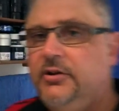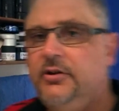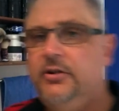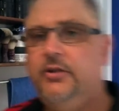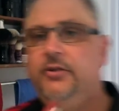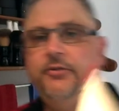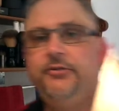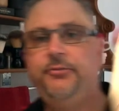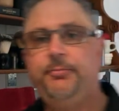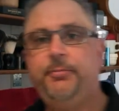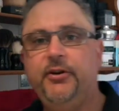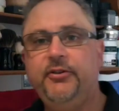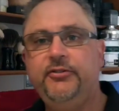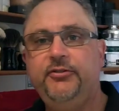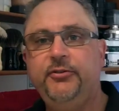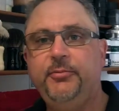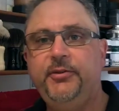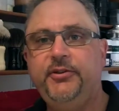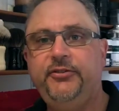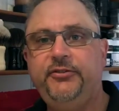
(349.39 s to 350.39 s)
old
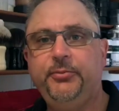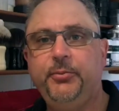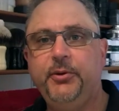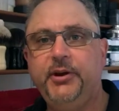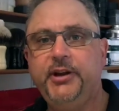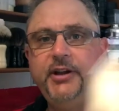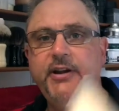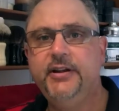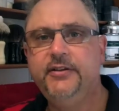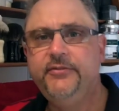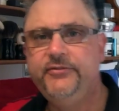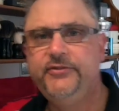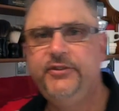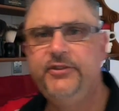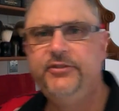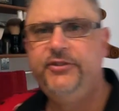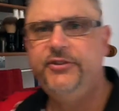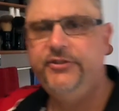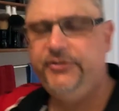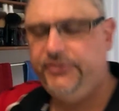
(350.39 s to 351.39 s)
spice will be sweet enough
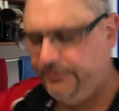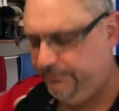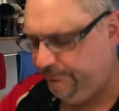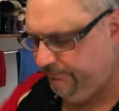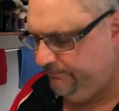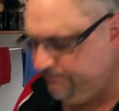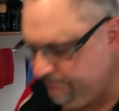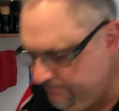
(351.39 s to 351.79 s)
to just,